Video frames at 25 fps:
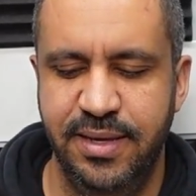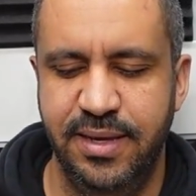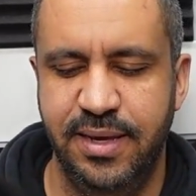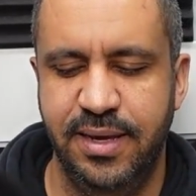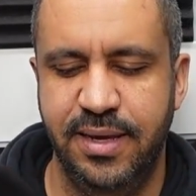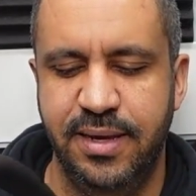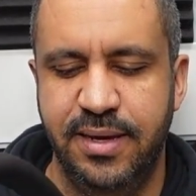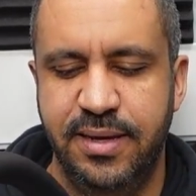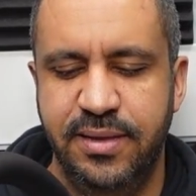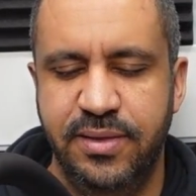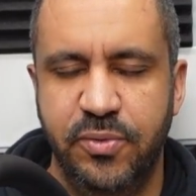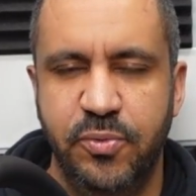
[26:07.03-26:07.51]

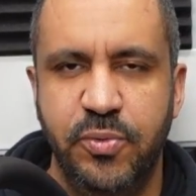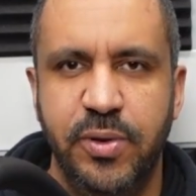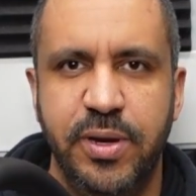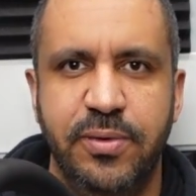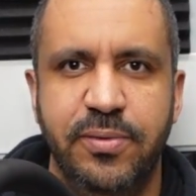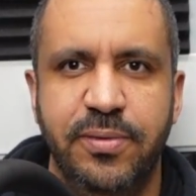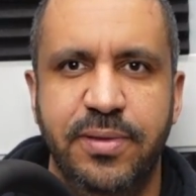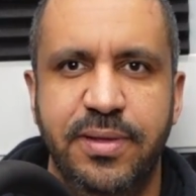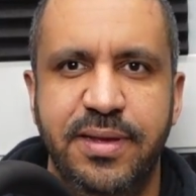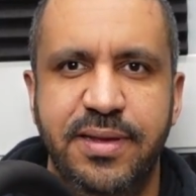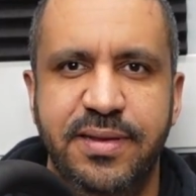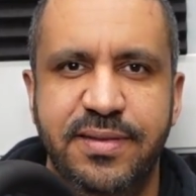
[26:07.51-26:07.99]
The
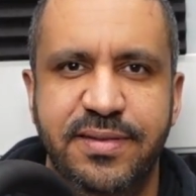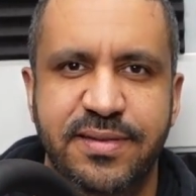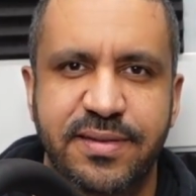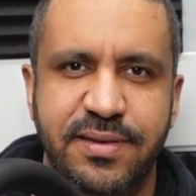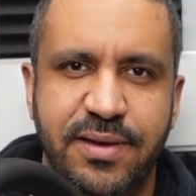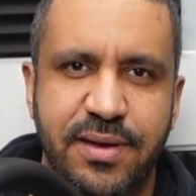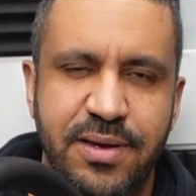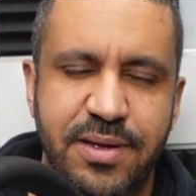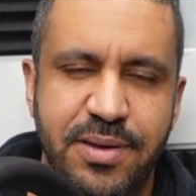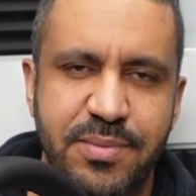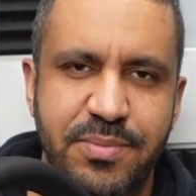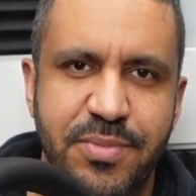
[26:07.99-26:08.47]
quick release
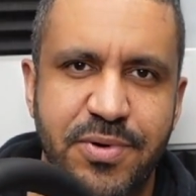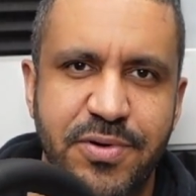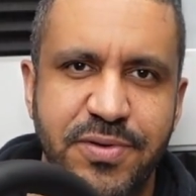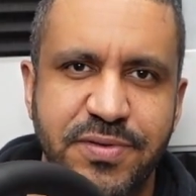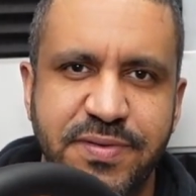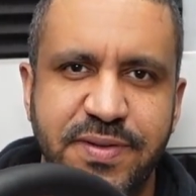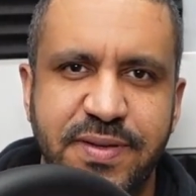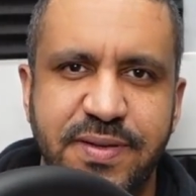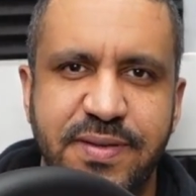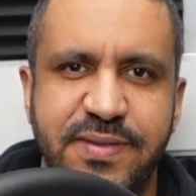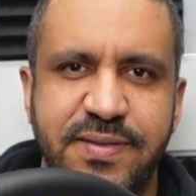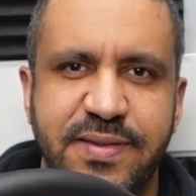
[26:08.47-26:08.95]
on
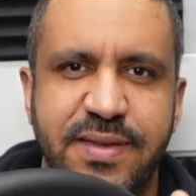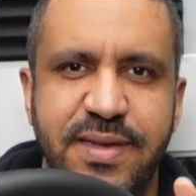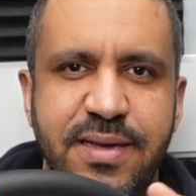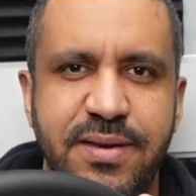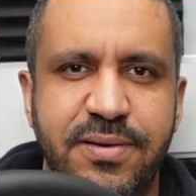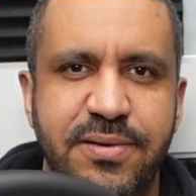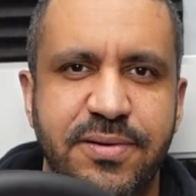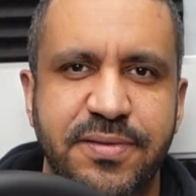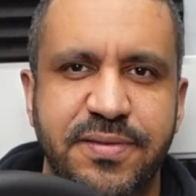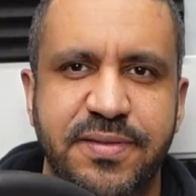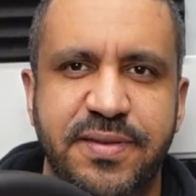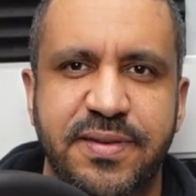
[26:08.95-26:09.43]
Moza's
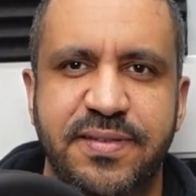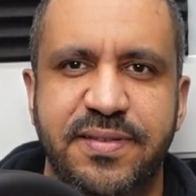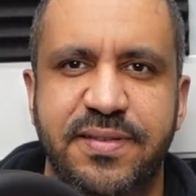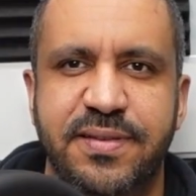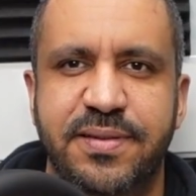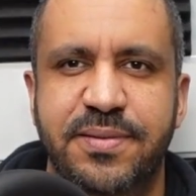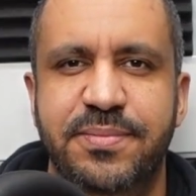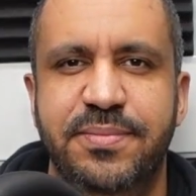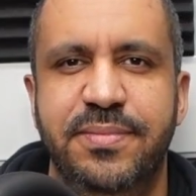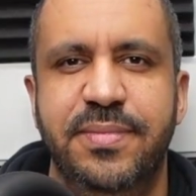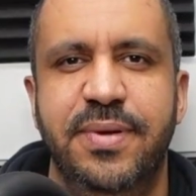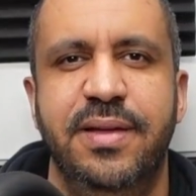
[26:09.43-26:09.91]

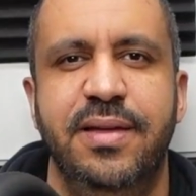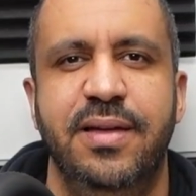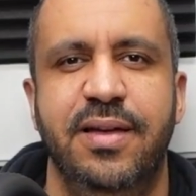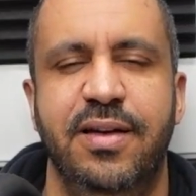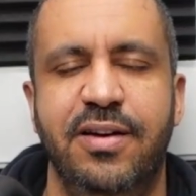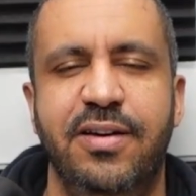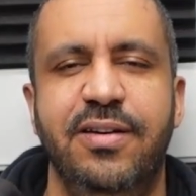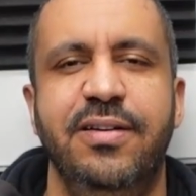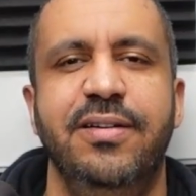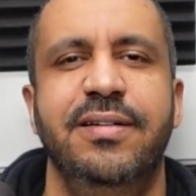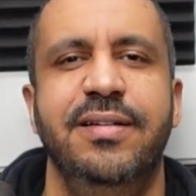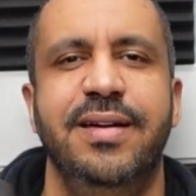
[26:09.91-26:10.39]
ecosystem
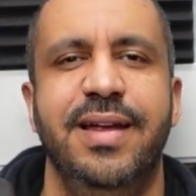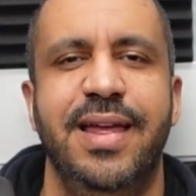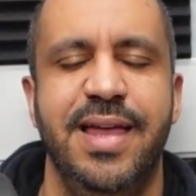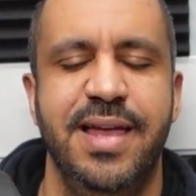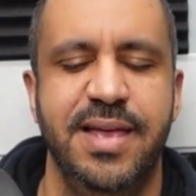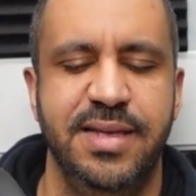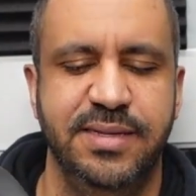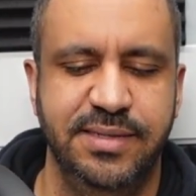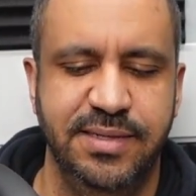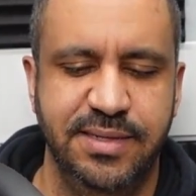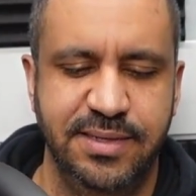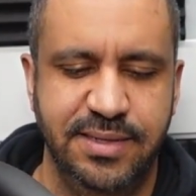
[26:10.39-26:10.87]
are
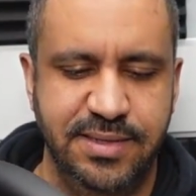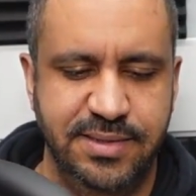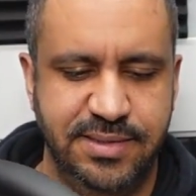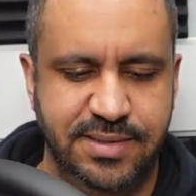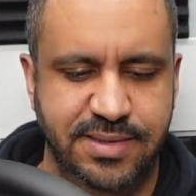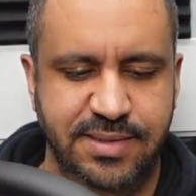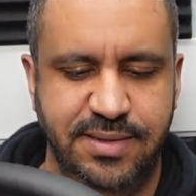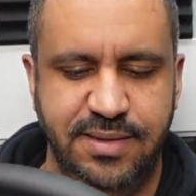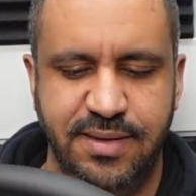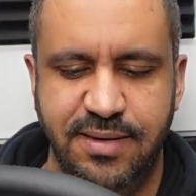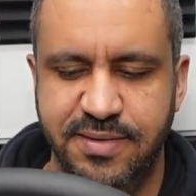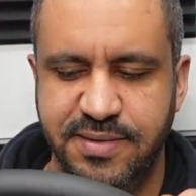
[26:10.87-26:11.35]

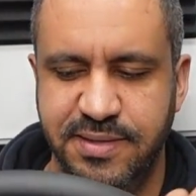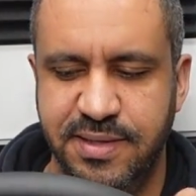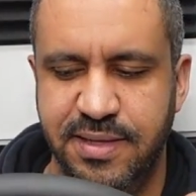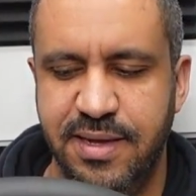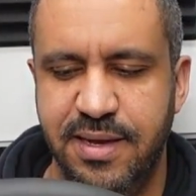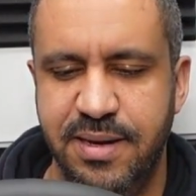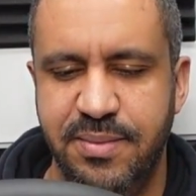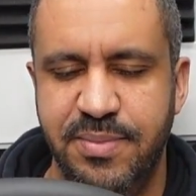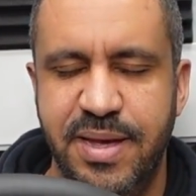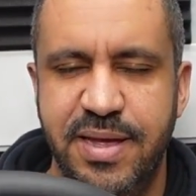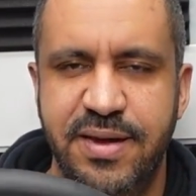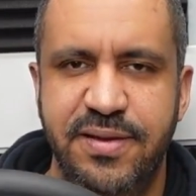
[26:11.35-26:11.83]
excellent. There's a
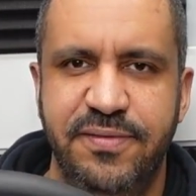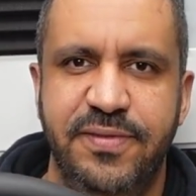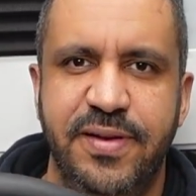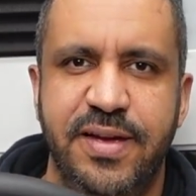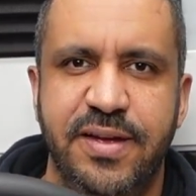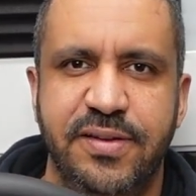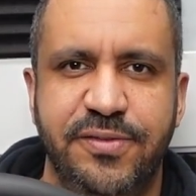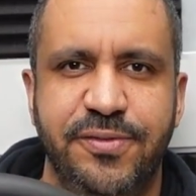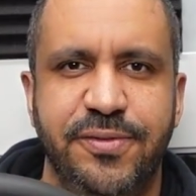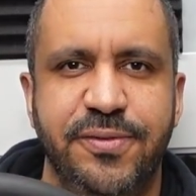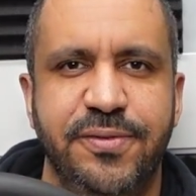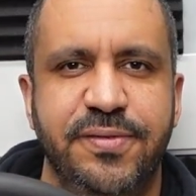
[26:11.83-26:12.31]
lot of
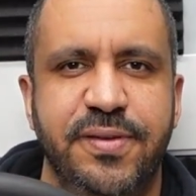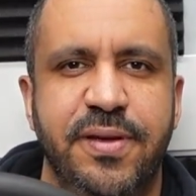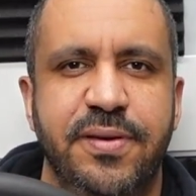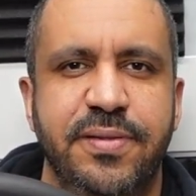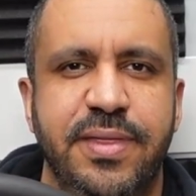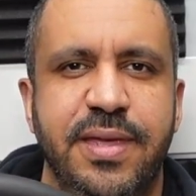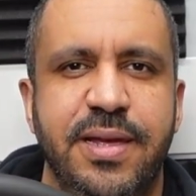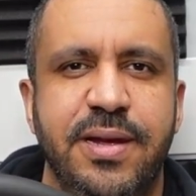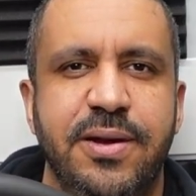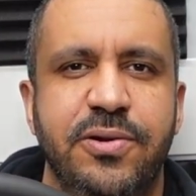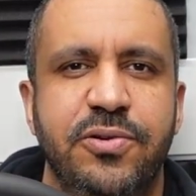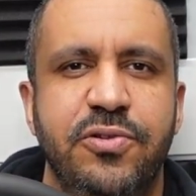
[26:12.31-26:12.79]
manufacturers
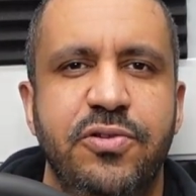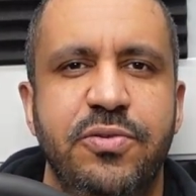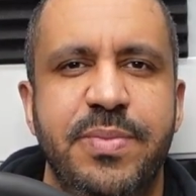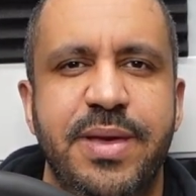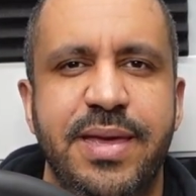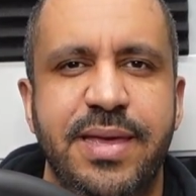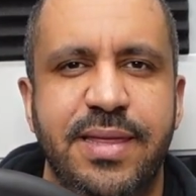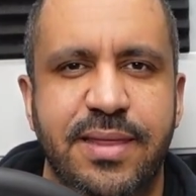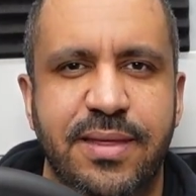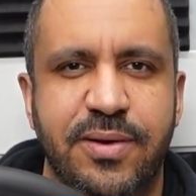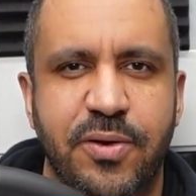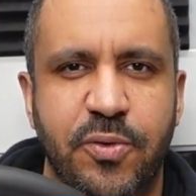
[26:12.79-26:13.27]
out there who
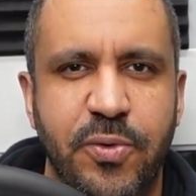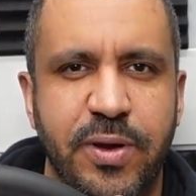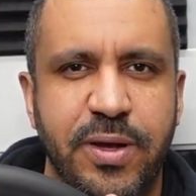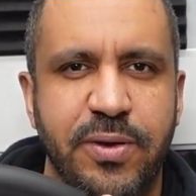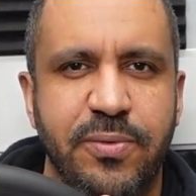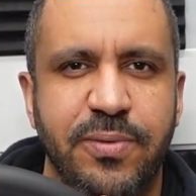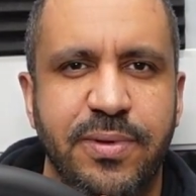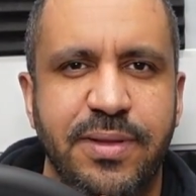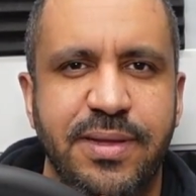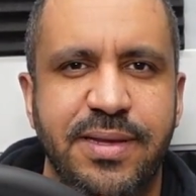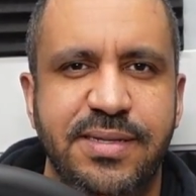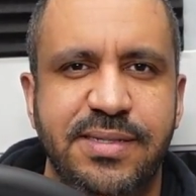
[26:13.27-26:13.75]
make
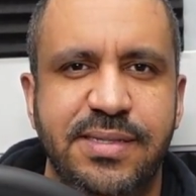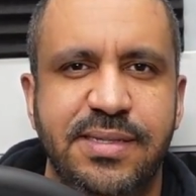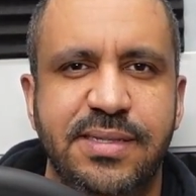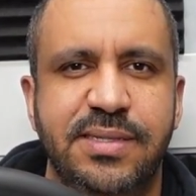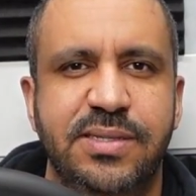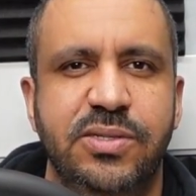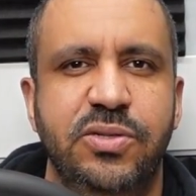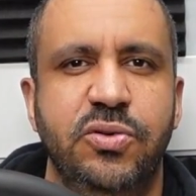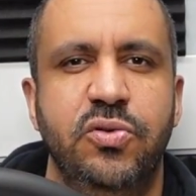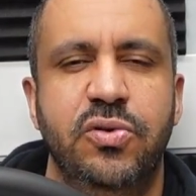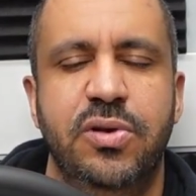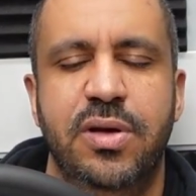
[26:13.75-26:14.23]
quick
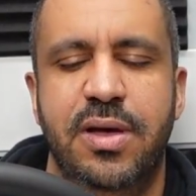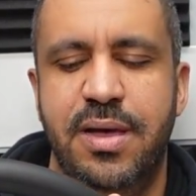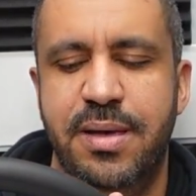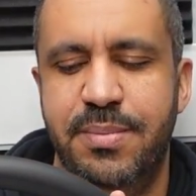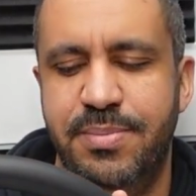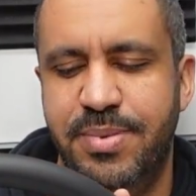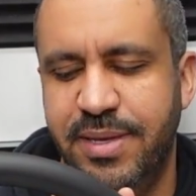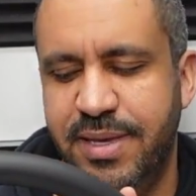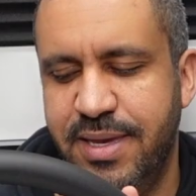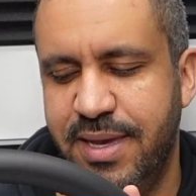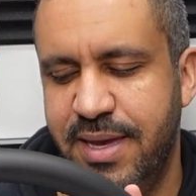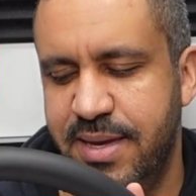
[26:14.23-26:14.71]
releases too
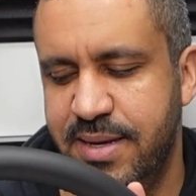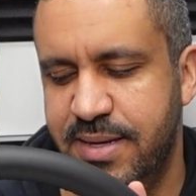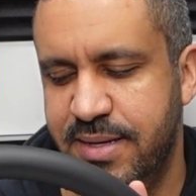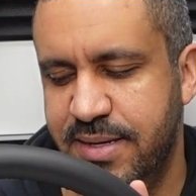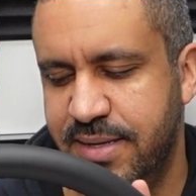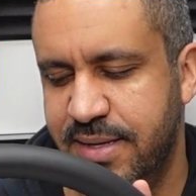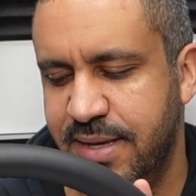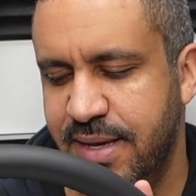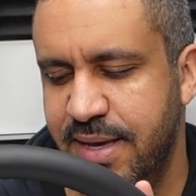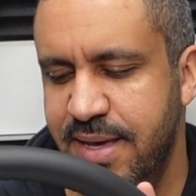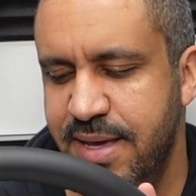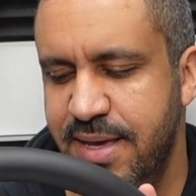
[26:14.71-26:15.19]

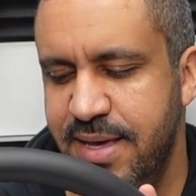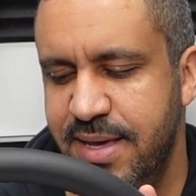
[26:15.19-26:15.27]
complicated.